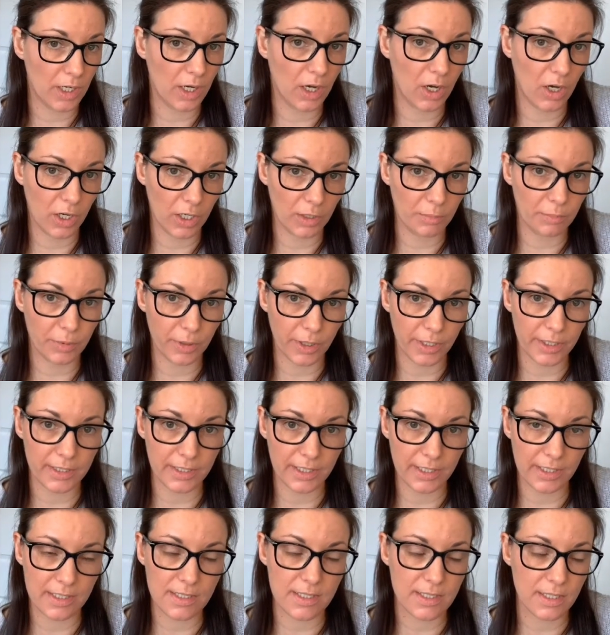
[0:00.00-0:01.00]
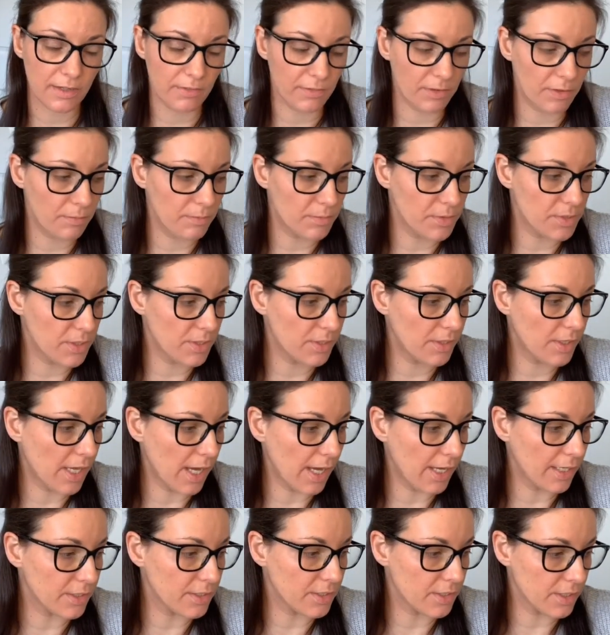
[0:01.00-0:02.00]
eye brightening serums
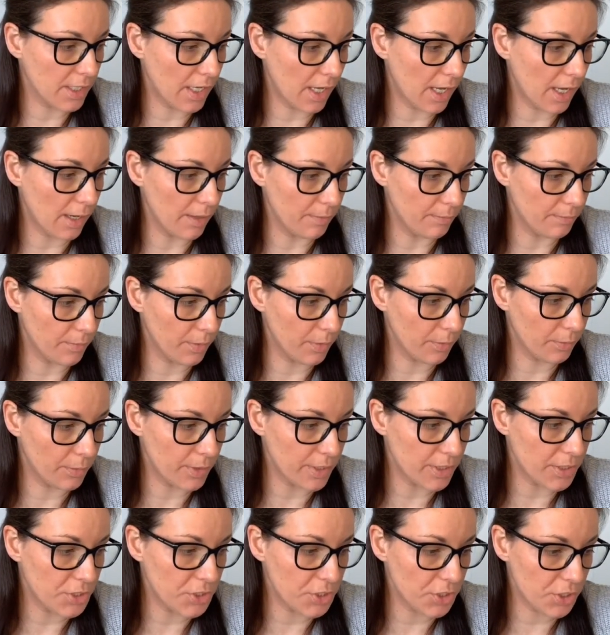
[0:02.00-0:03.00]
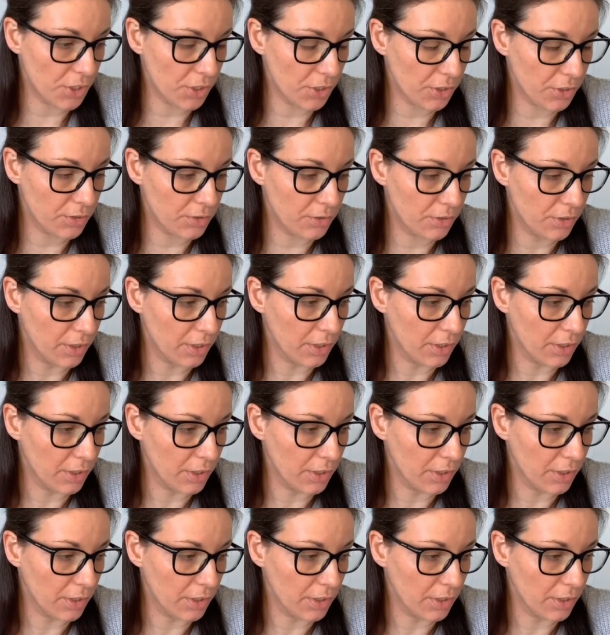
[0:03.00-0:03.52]
that we do.